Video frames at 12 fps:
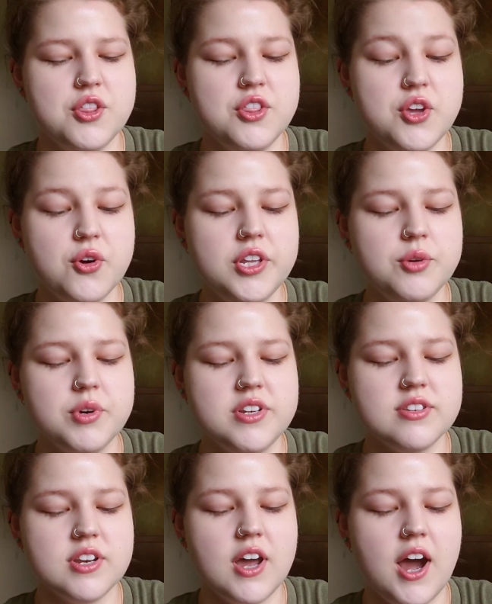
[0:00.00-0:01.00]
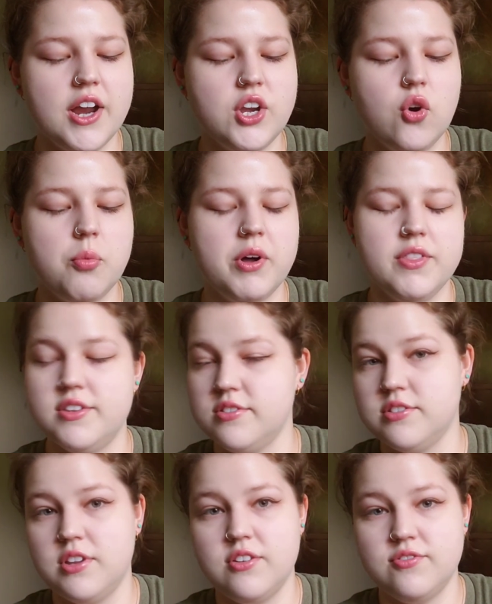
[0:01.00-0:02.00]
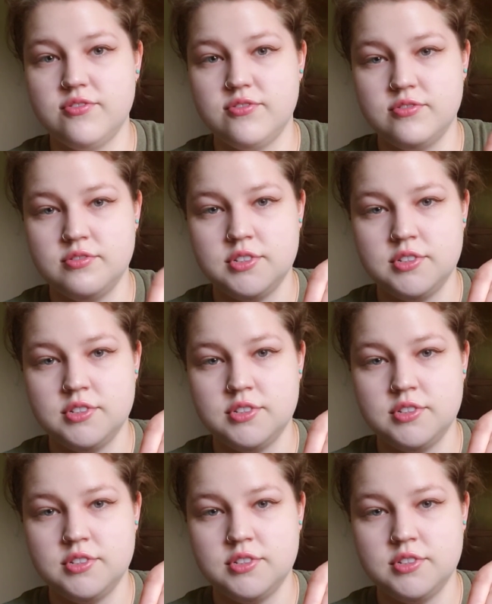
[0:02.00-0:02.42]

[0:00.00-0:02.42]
The only reason I know about this stuff